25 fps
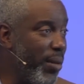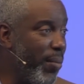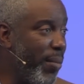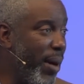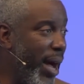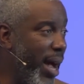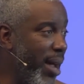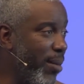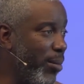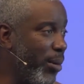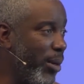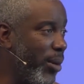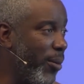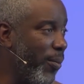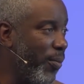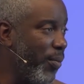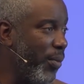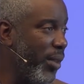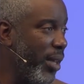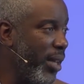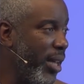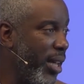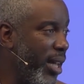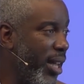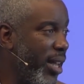the Bible.
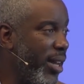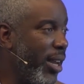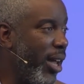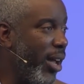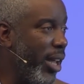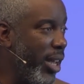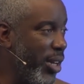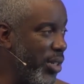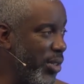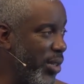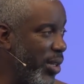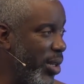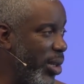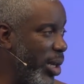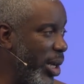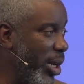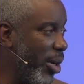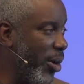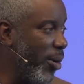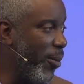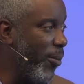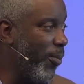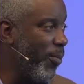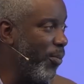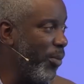Now, here's the
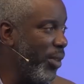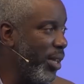deal.